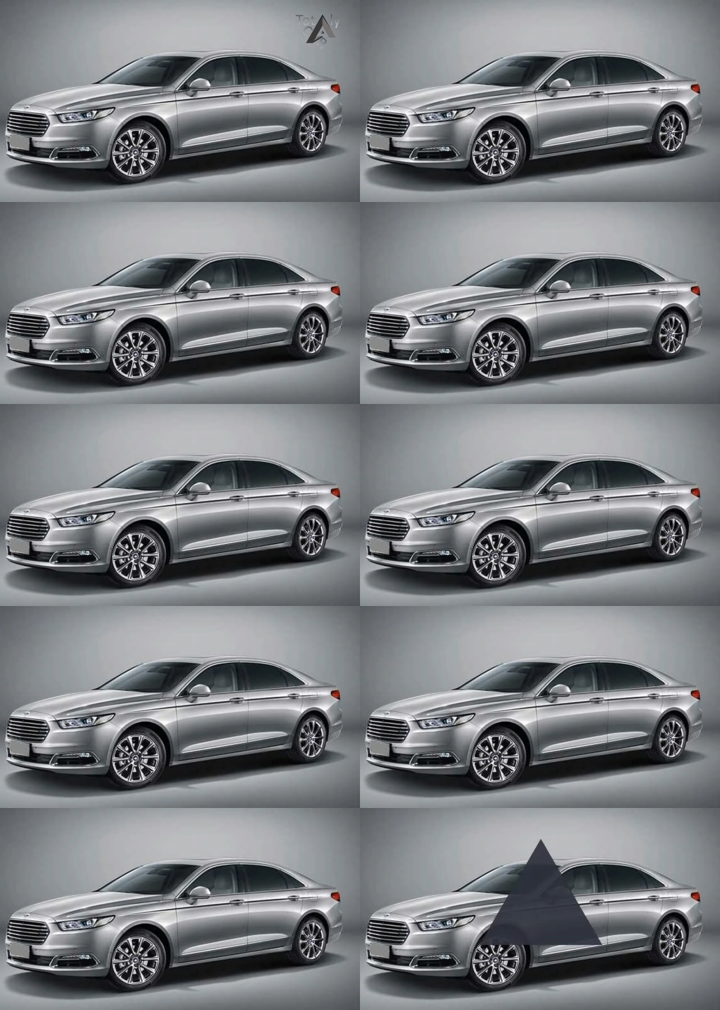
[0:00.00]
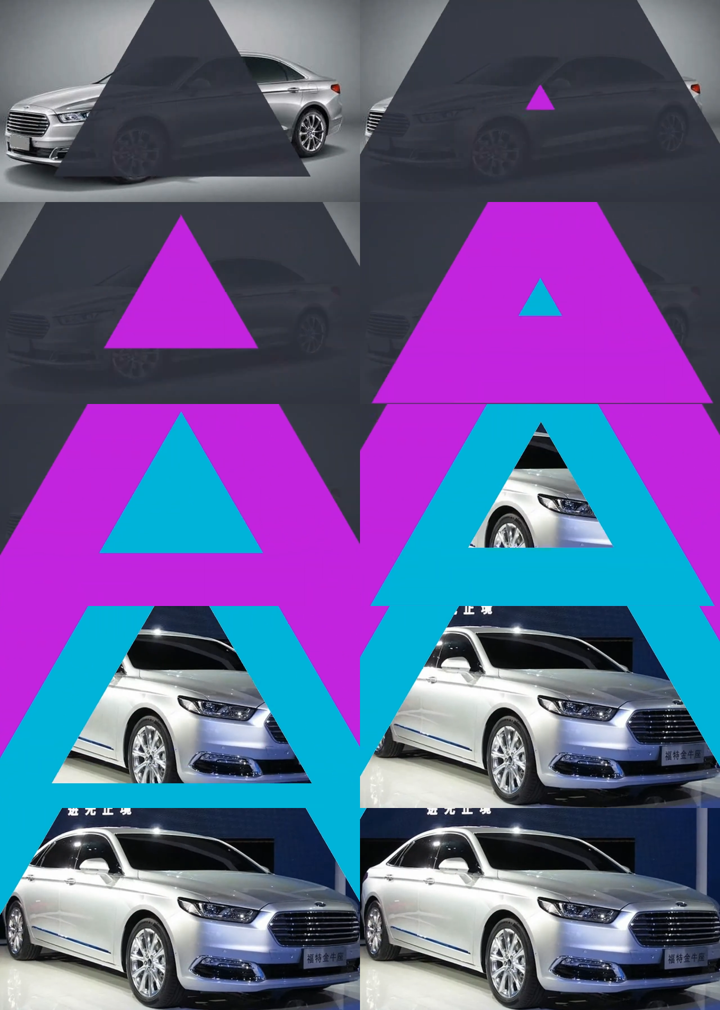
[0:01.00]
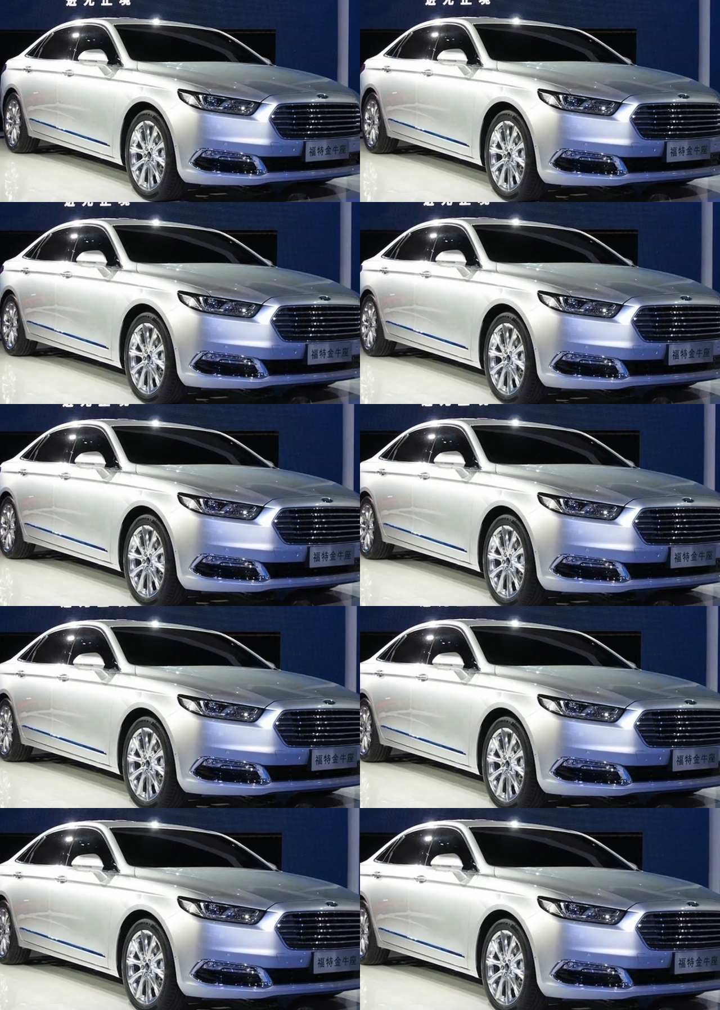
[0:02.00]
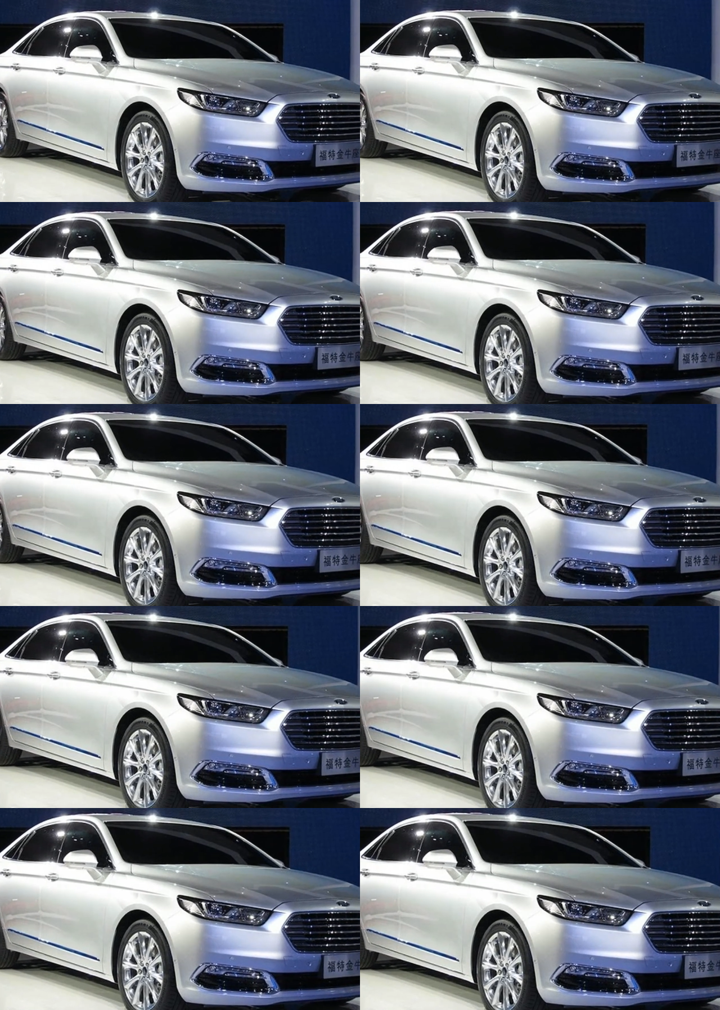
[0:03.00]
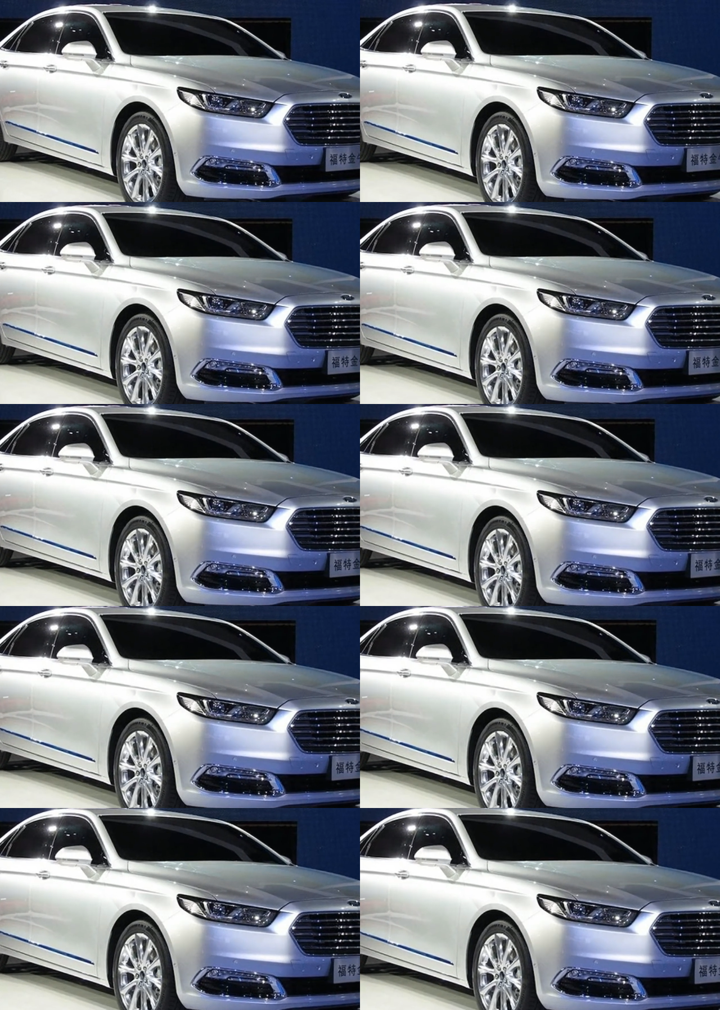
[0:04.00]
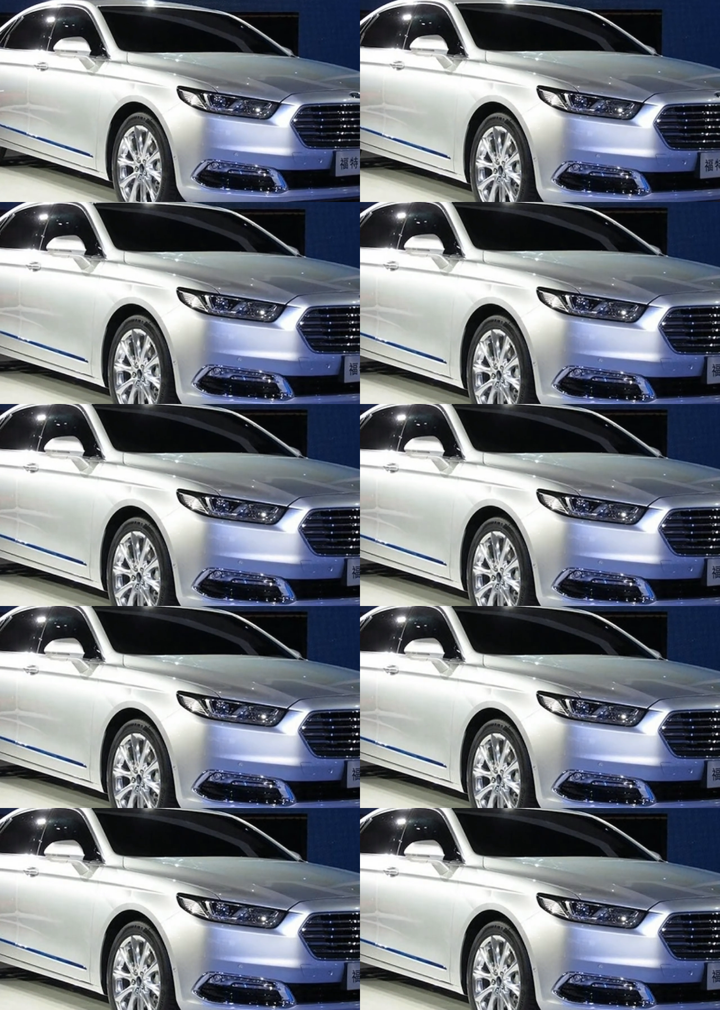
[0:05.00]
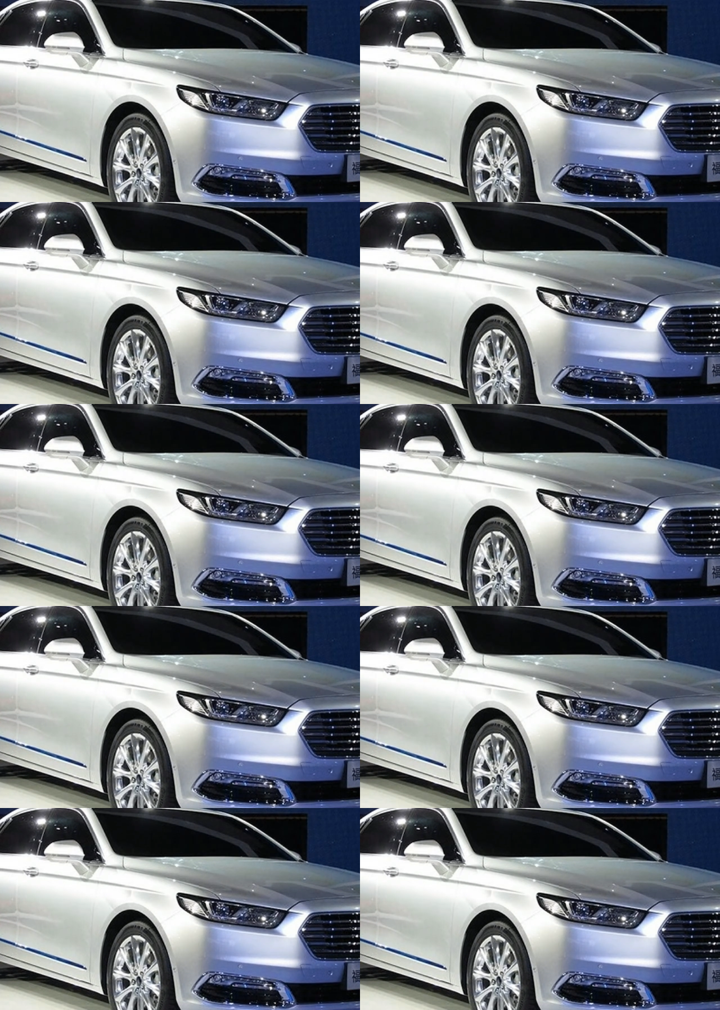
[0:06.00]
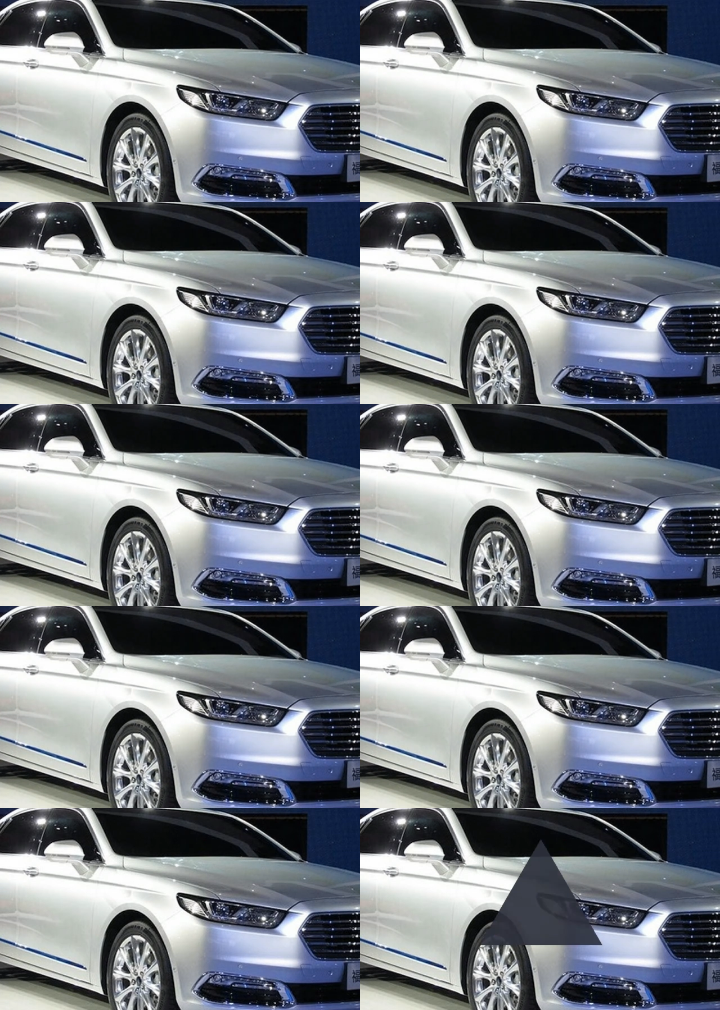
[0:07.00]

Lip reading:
[unreadable: no face in view]